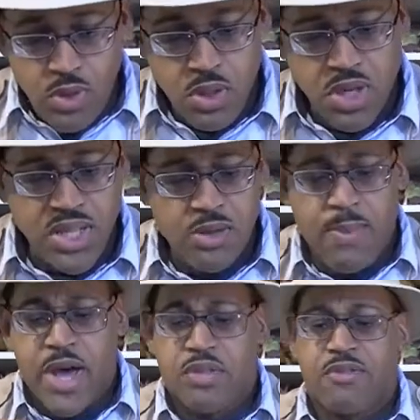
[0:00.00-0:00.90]
looking at the
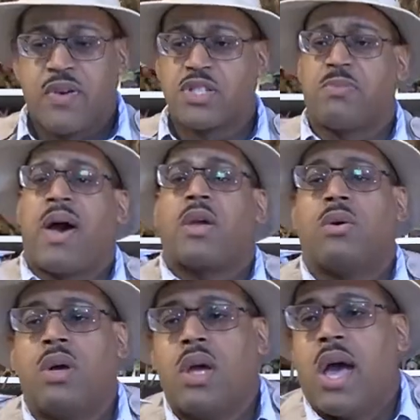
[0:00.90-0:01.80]
model, the first
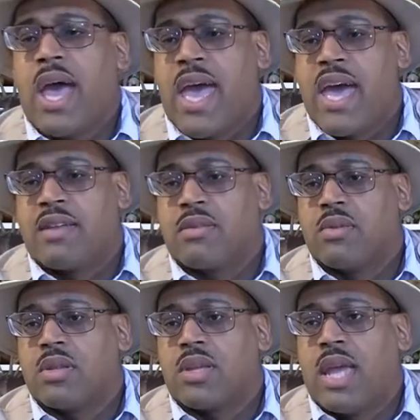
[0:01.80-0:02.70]
model I had
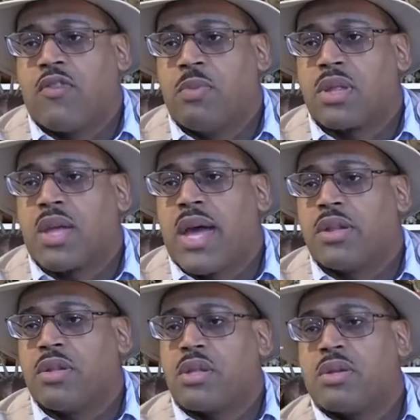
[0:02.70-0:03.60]
came from this guy,
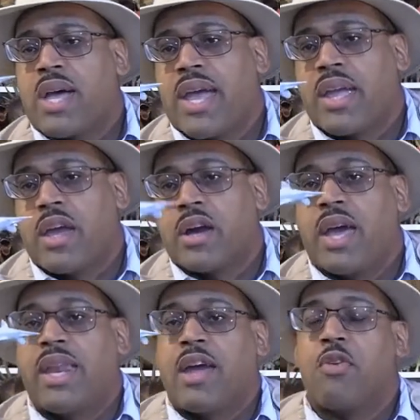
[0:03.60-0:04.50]
this little guy here.
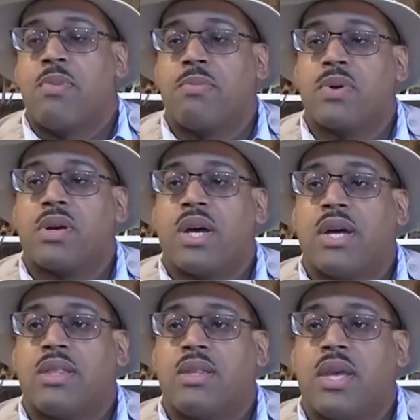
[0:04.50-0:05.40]
And I remember
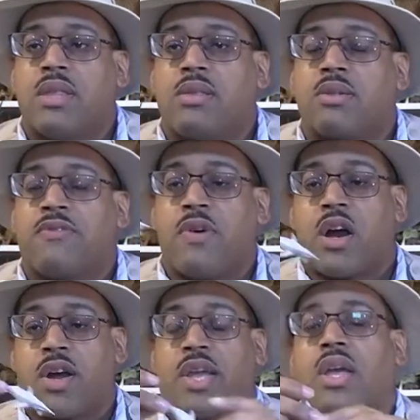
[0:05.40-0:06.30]
uh, in
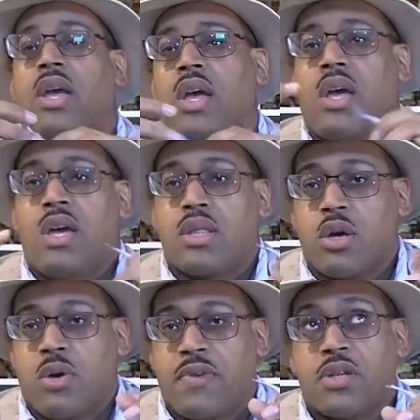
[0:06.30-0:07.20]
Safari,
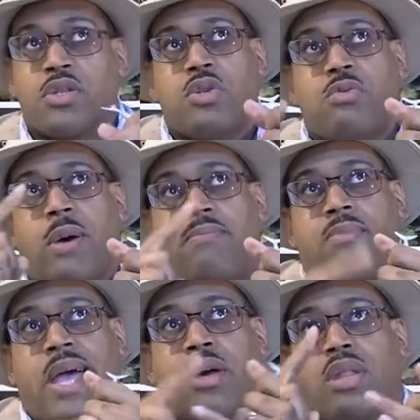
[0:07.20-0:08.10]
so if you go to
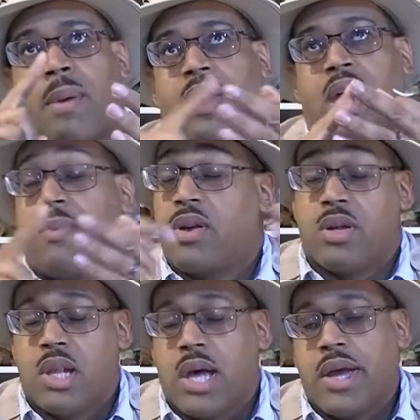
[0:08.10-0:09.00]
Michael's Hobby Lobby or
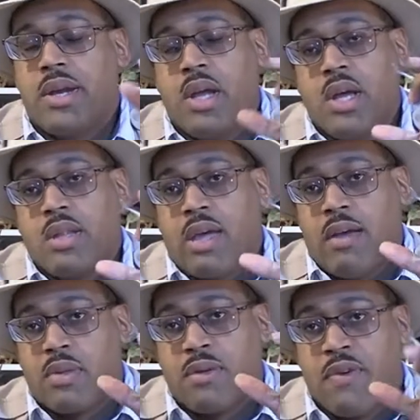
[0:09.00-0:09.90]
online, they
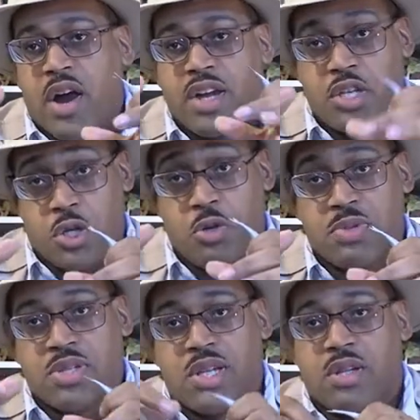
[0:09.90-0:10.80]
have the Safari
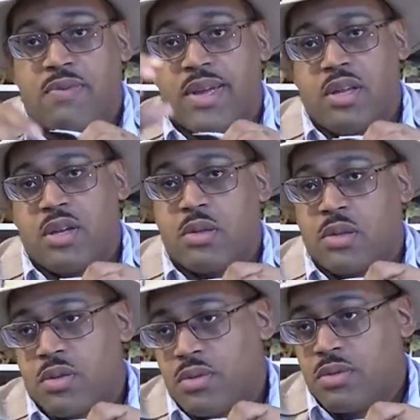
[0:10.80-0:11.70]
tubes, you know, like, you know,
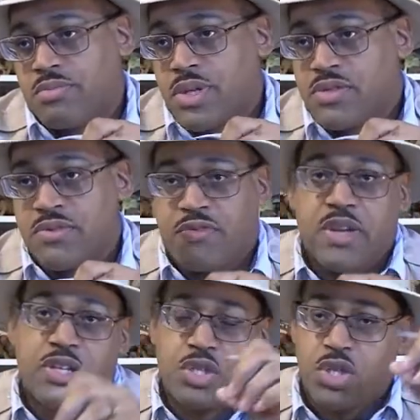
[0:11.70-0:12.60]
little ones for
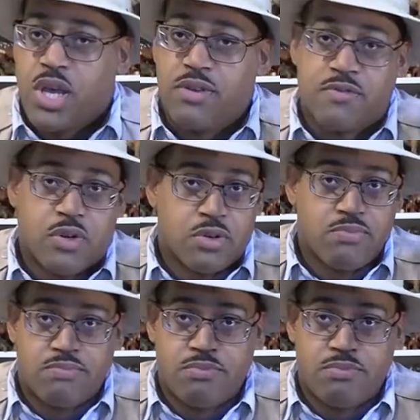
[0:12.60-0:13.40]
fish and for